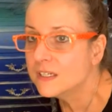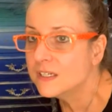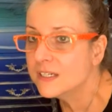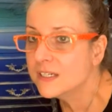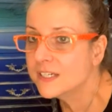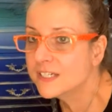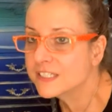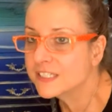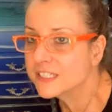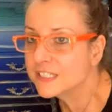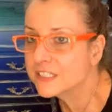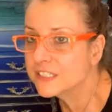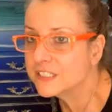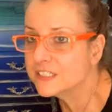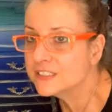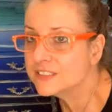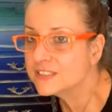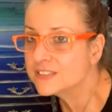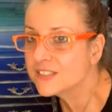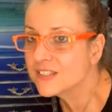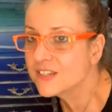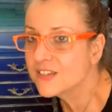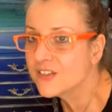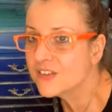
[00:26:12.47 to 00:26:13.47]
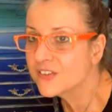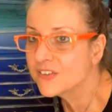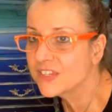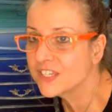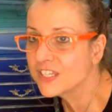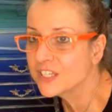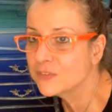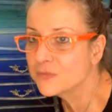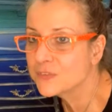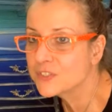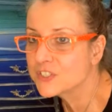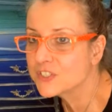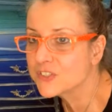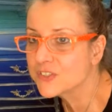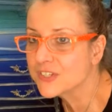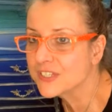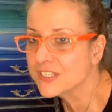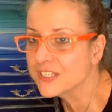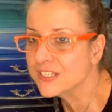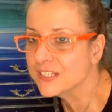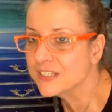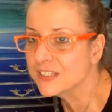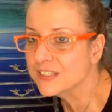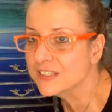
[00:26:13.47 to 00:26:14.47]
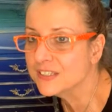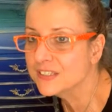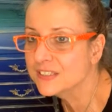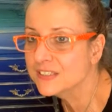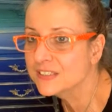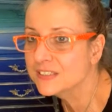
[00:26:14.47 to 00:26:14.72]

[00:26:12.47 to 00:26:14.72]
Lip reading: Hi Dennis, thank you for joining.